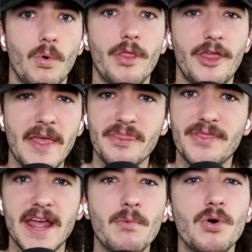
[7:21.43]
Well, then
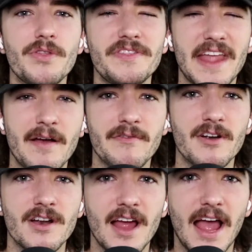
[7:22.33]
they will
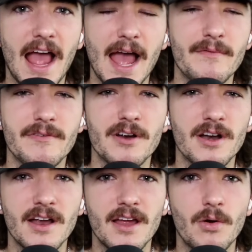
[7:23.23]
never,
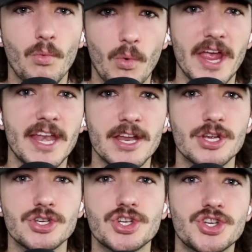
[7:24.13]
ever win
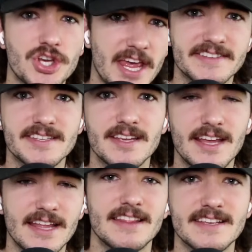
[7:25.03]
shit
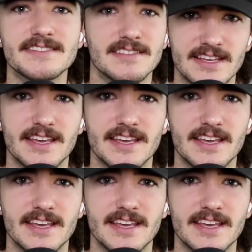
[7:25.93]
in this